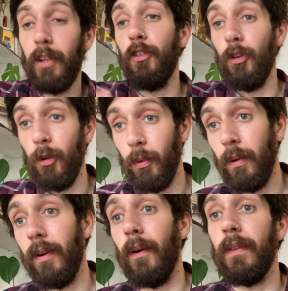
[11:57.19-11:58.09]
2
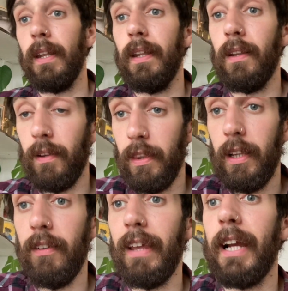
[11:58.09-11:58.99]
on the
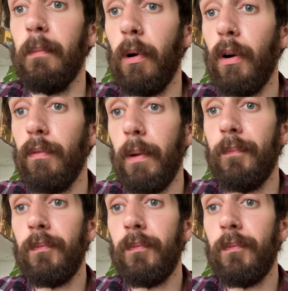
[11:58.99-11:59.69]
2nd bar of it.